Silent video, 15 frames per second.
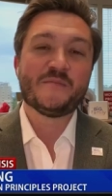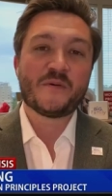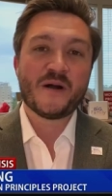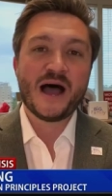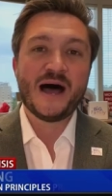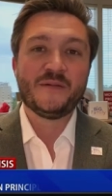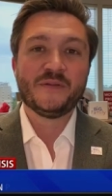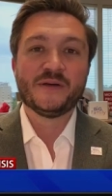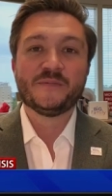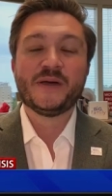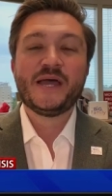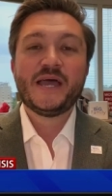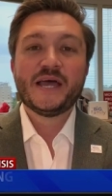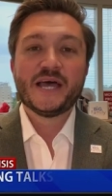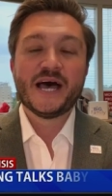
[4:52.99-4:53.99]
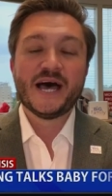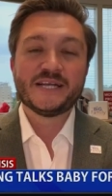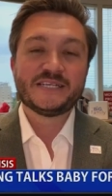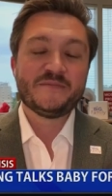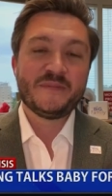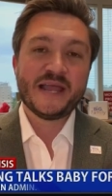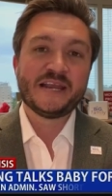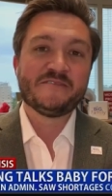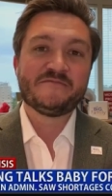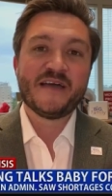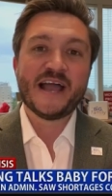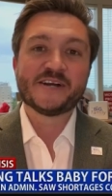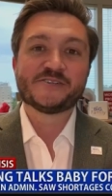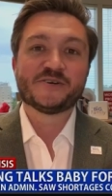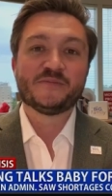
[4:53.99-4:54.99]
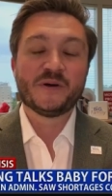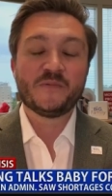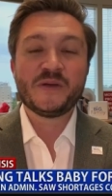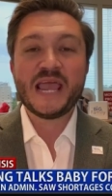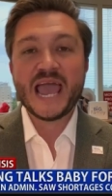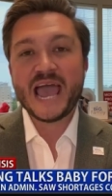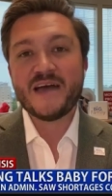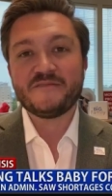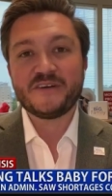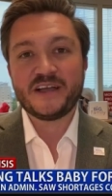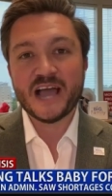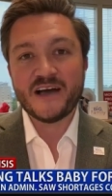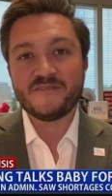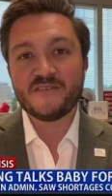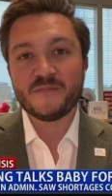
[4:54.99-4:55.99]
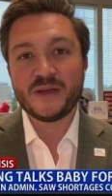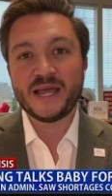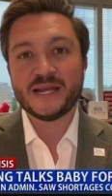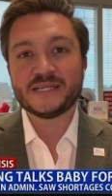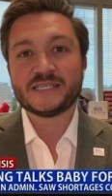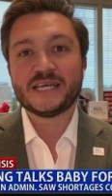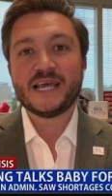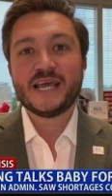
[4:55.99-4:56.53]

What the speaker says: a problem to manufacture. But we have government